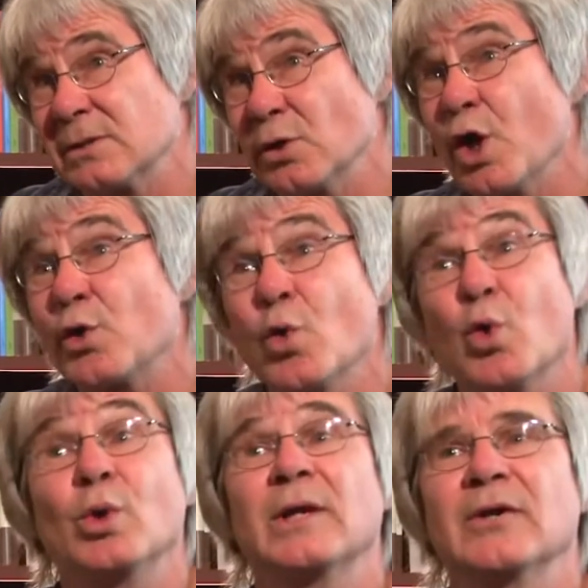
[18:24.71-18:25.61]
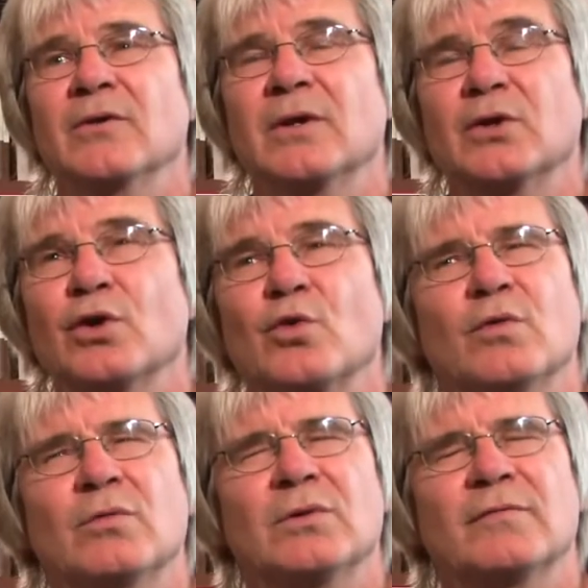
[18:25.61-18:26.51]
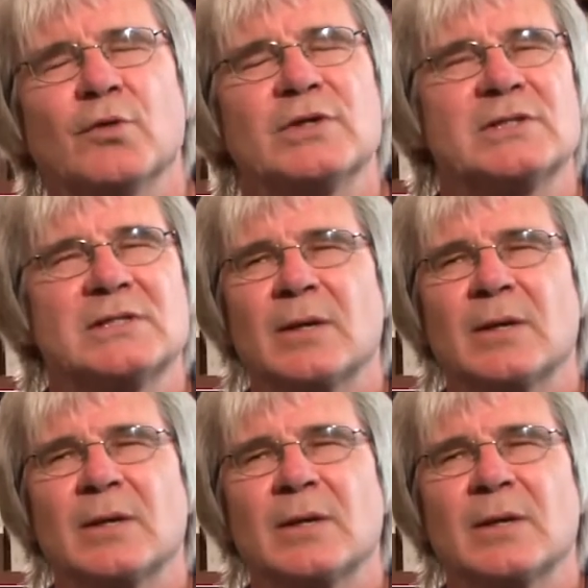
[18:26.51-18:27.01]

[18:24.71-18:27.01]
not all the voices